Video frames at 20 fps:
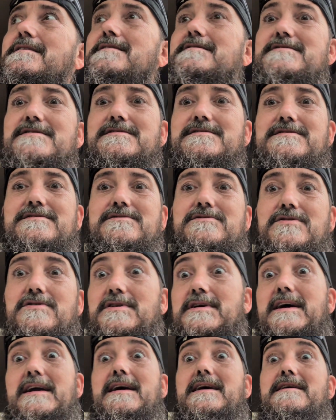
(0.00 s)
Just
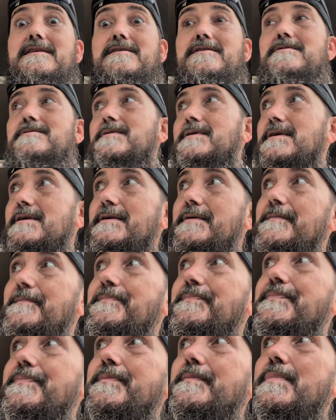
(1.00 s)
took it out of nowhere.
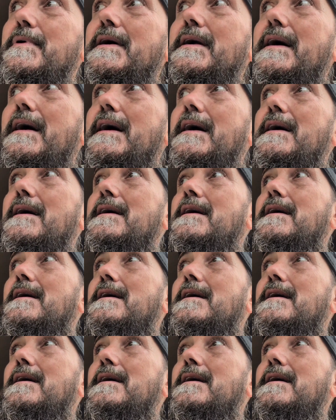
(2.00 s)
But I